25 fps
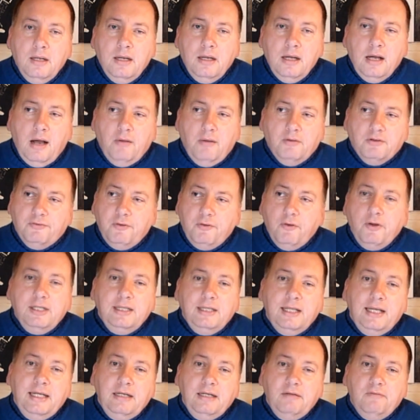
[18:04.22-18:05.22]
I was very
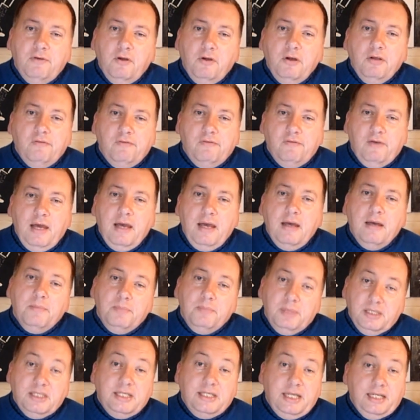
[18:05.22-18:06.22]
lean, very fit,
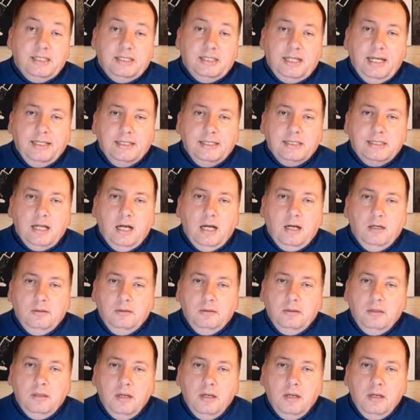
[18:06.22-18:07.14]
but 16 stone.